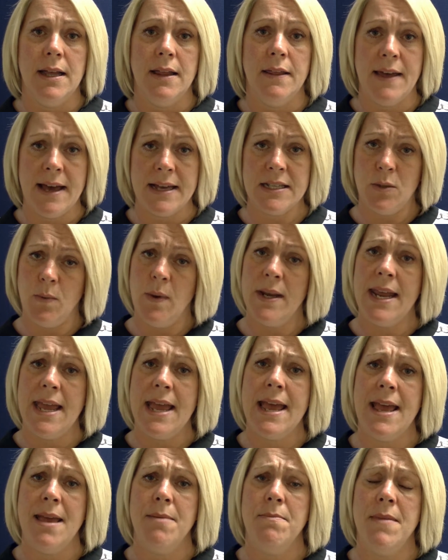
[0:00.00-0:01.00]
that's when it
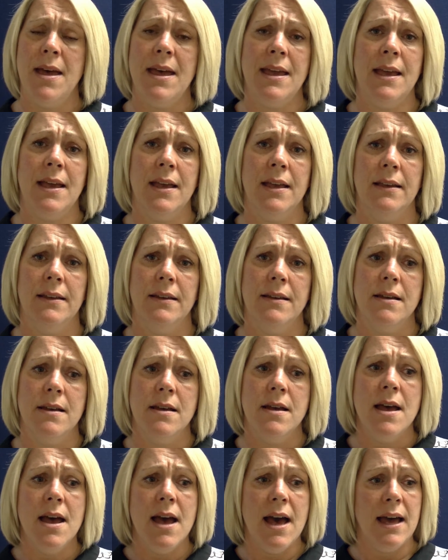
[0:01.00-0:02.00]
hit me.
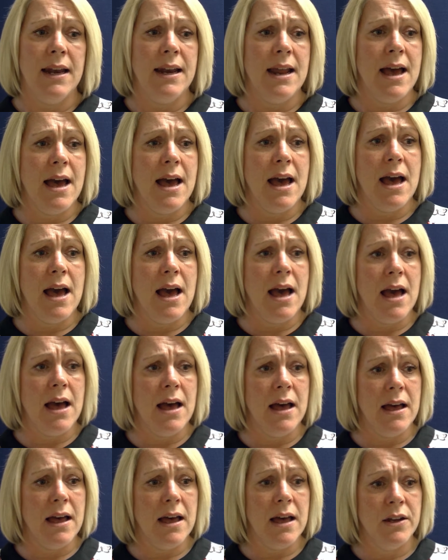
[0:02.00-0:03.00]
And
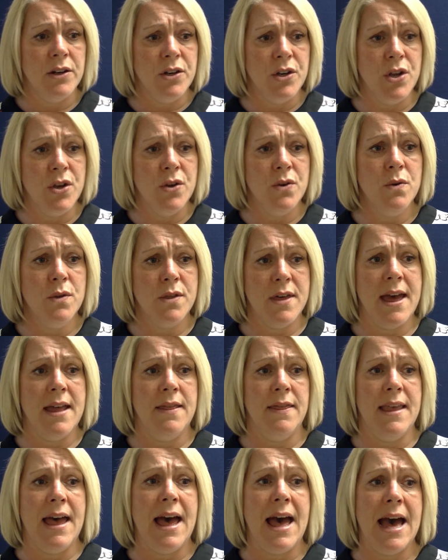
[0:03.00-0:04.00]
I knew
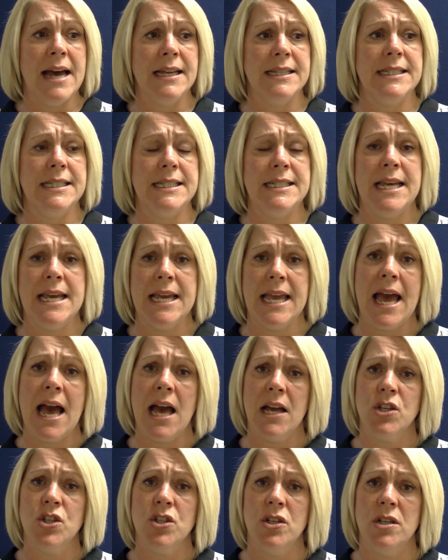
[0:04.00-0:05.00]
then that I had to take
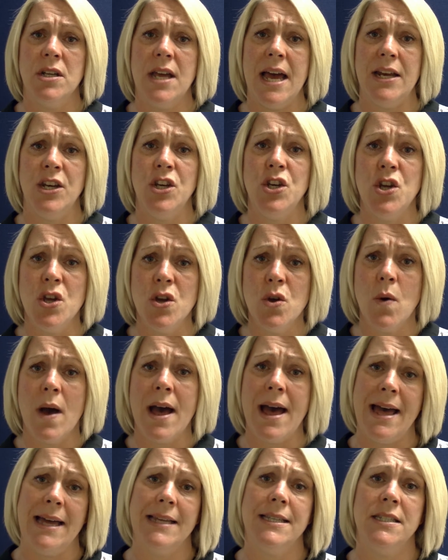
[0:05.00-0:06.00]
action. I knew I
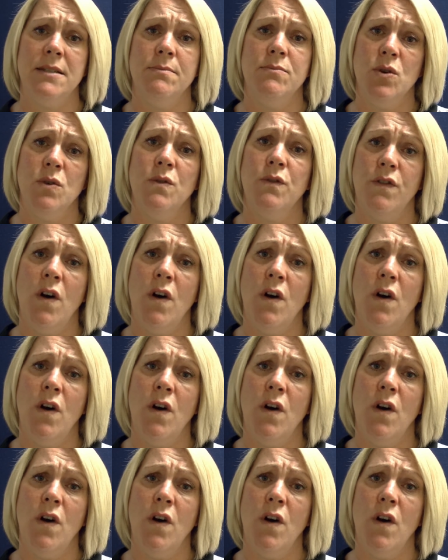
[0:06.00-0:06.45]
had to move